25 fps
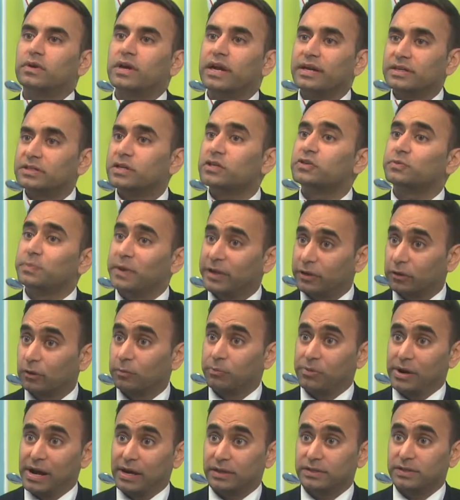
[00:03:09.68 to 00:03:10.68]
Kingshurst Medical
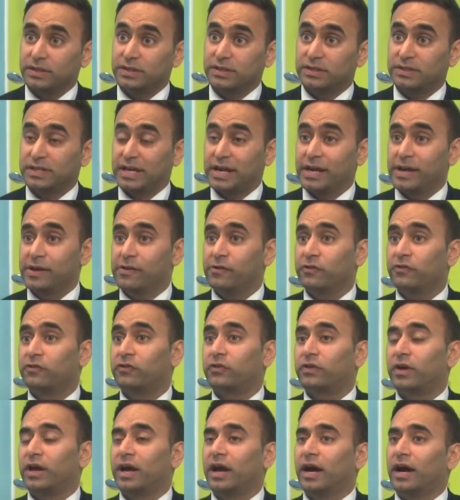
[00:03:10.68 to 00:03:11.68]
Practice
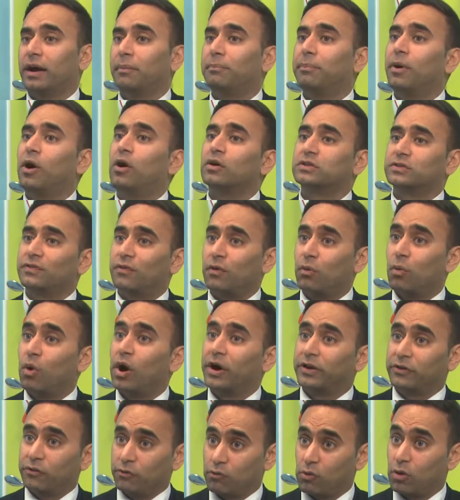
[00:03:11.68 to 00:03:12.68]
is part of a
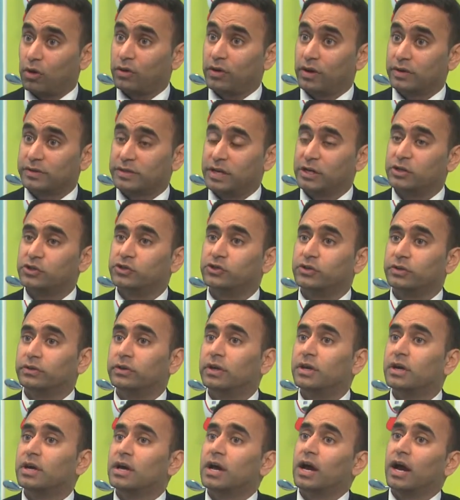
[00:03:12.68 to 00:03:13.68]
wider organisation
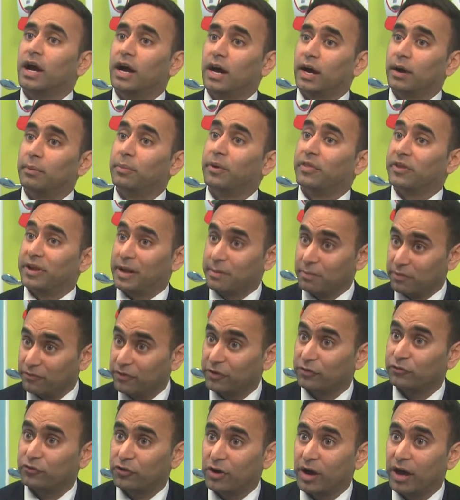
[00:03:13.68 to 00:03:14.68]
by the name of
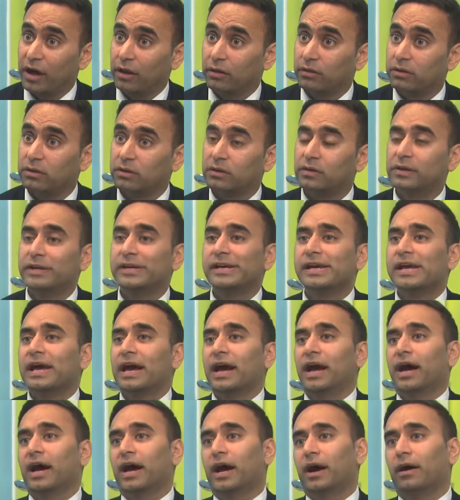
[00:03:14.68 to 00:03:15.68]
IntraHealth,
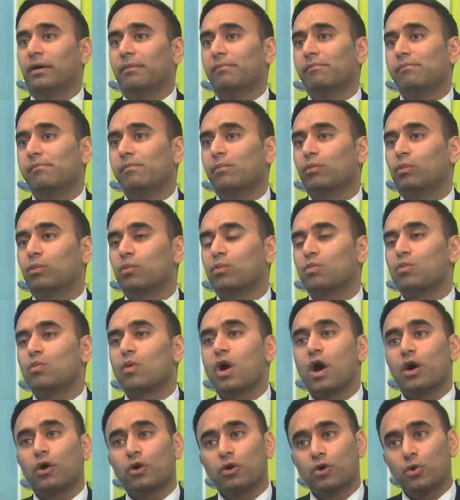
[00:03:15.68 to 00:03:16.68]

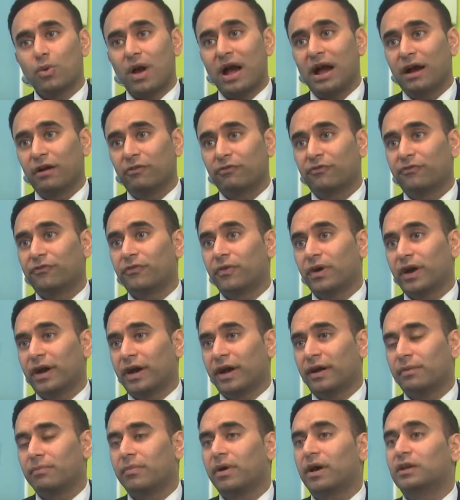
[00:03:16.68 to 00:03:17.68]
who have
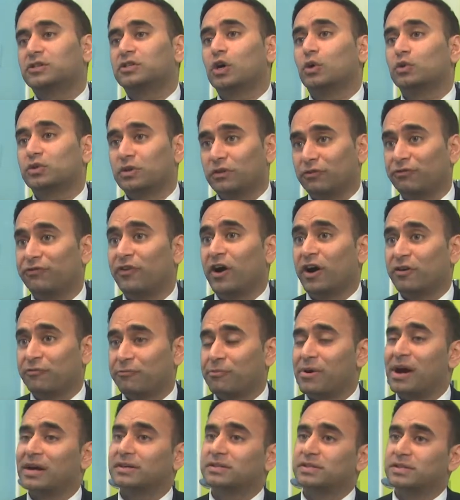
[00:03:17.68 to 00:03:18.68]
a total of 5
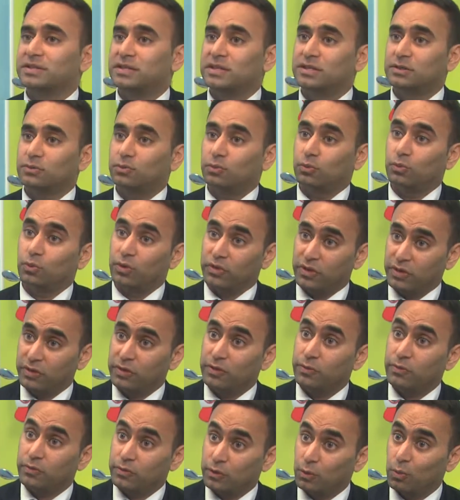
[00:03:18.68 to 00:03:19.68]
practices
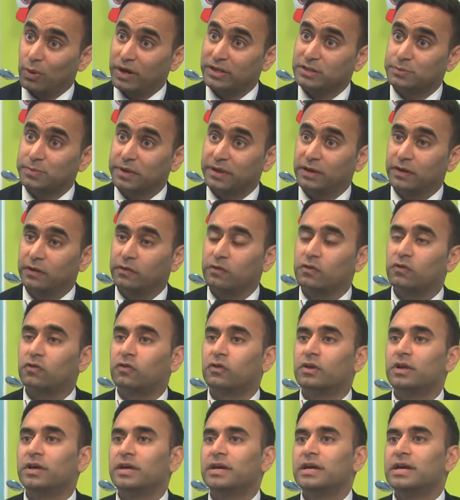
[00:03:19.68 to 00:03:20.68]
within the West
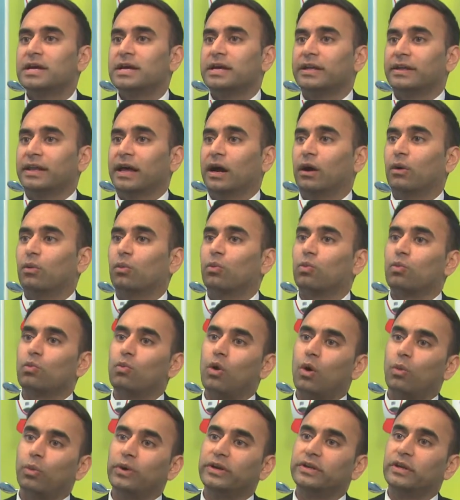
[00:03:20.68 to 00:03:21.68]
Midlands. Now,
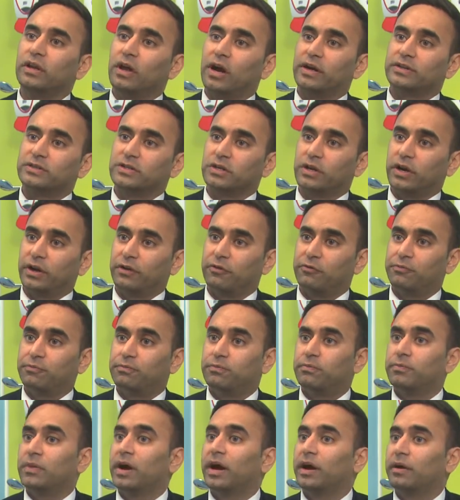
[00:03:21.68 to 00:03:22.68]
what we'd like to kind
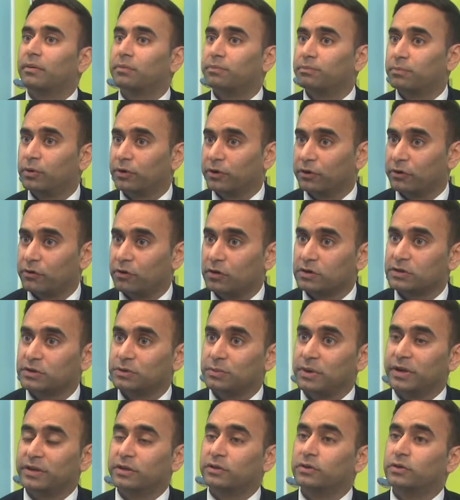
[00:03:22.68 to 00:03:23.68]
of put across
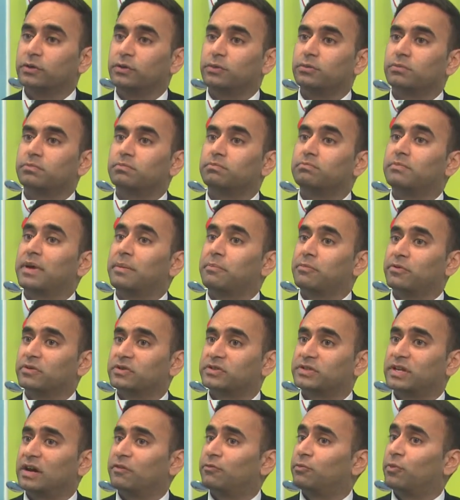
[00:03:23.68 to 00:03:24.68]
to any new member of
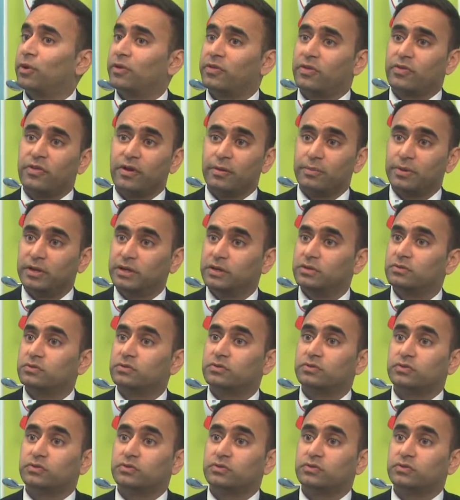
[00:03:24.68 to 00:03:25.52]
staff, whether they be